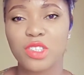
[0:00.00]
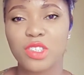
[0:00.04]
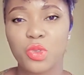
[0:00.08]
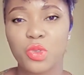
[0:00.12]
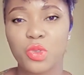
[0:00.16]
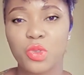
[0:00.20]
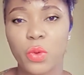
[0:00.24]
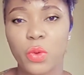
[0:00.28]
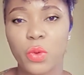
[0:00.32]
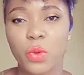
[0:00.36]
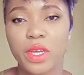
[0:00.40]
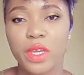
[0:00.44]

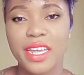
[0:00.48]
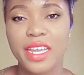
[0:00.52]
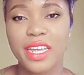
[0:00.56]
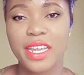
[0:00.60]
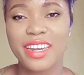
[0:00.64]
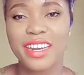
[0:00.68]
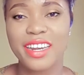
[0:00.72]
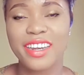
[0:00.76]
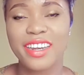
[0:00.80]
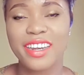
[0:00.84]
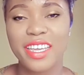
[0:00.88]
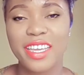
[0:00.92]
in
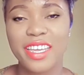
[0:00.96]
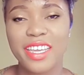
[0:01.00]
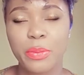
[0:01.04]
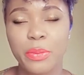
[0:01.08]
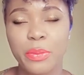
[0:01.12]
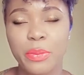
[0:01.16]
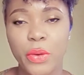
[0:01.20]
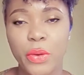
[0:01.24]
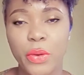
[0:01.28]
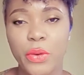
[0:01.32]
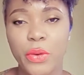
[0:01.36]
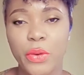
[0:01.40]
Igbo
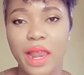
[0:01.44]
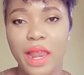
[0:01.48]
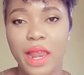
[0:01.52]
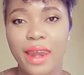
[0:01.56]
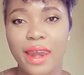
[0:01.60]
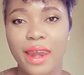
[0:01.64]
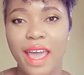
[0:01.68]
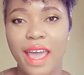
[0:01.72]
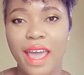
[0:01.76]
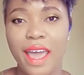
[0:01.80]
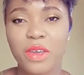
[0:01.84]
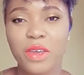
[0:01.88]

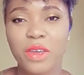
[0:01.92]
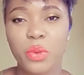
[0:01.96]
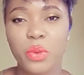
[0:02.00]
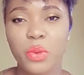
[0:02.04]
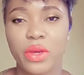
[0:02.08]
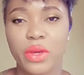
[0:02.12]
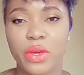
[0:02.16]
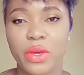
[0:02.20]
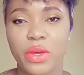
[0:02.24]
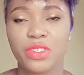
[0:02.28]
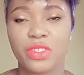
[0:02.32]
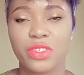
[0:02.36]
language.